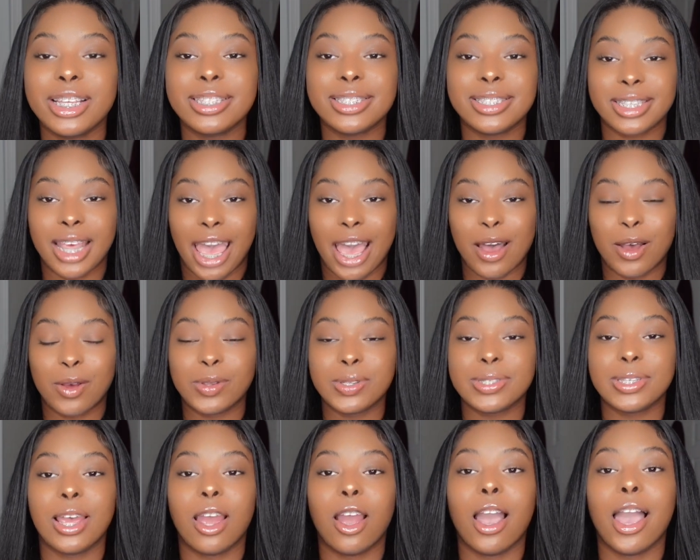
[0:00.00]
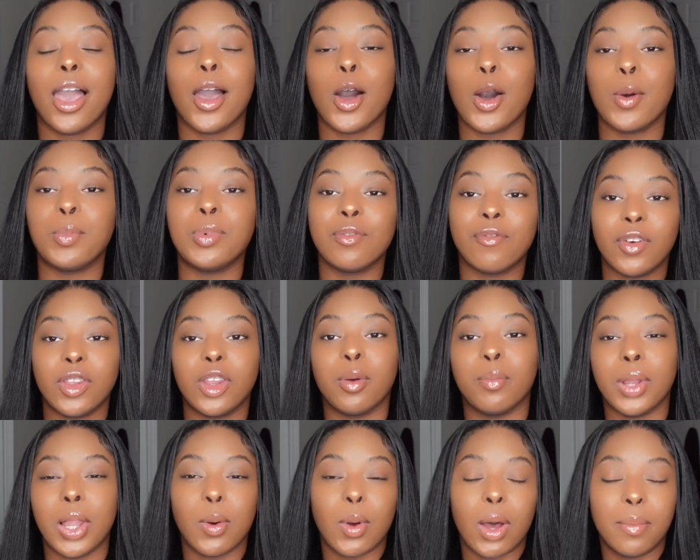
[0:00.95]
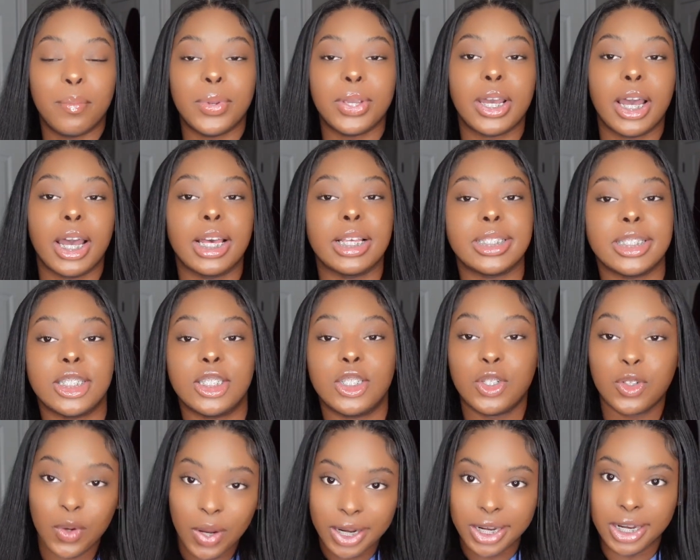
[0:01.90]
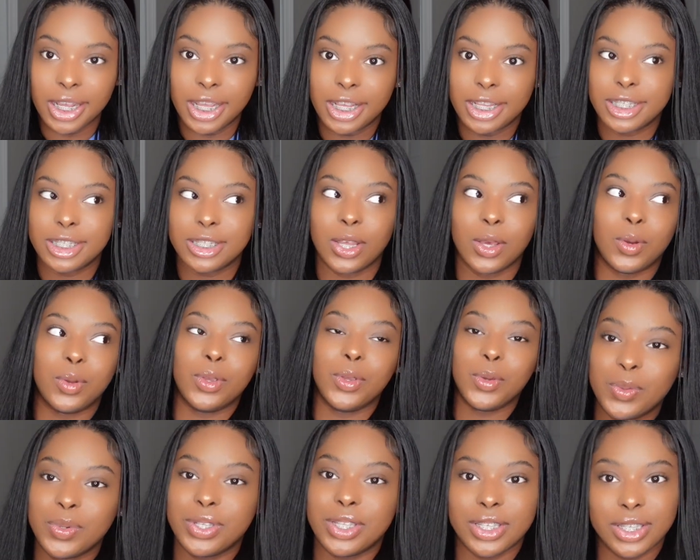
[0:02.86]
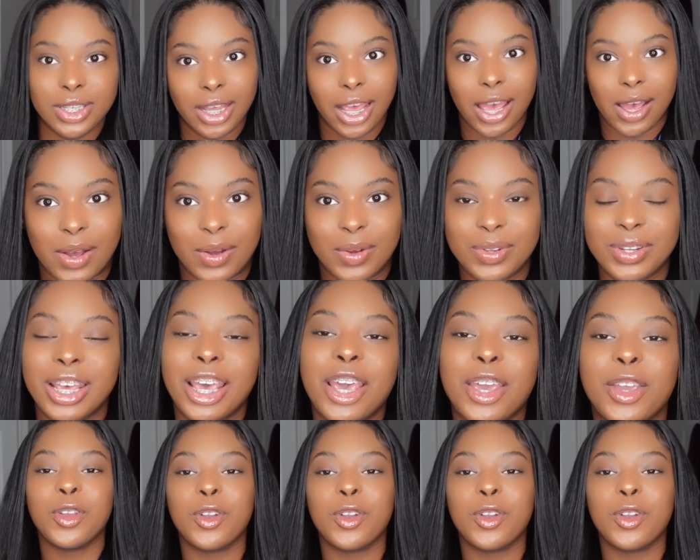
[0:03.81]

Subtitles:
sounds help your video blow up because it's trending, so use the sound.